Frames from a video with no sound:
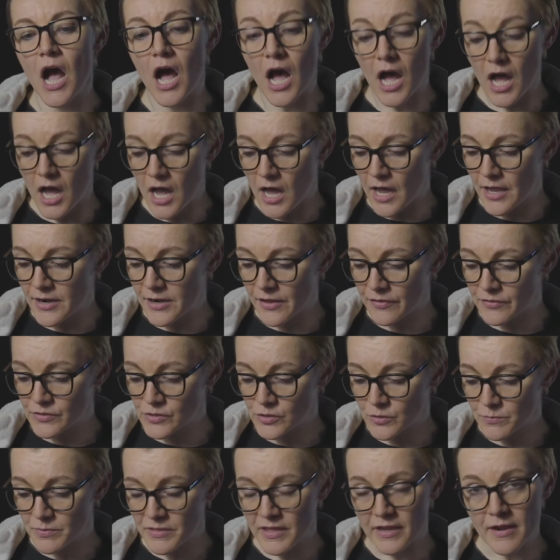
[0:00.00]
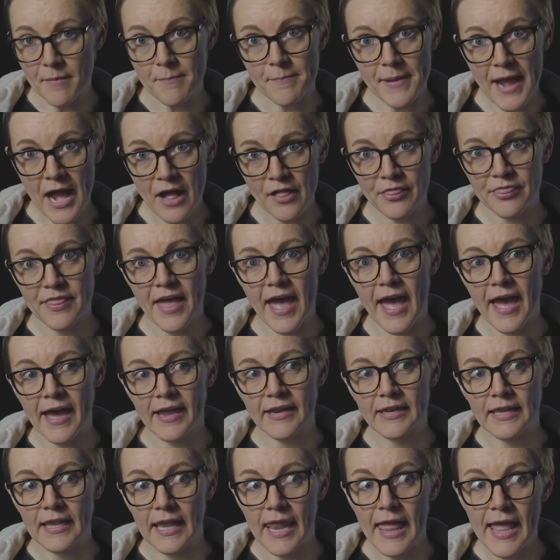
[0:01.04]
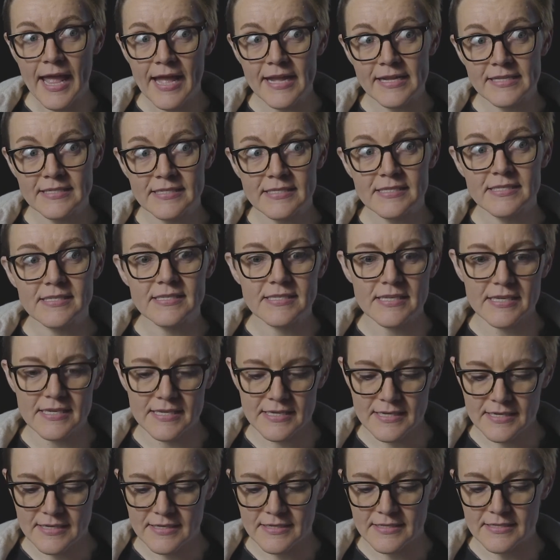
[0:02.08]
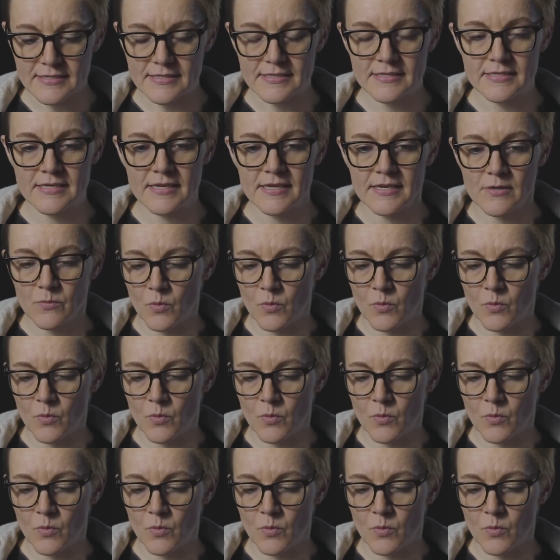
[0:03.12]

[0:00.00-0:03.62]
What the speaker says: Another dope thing about that lens is,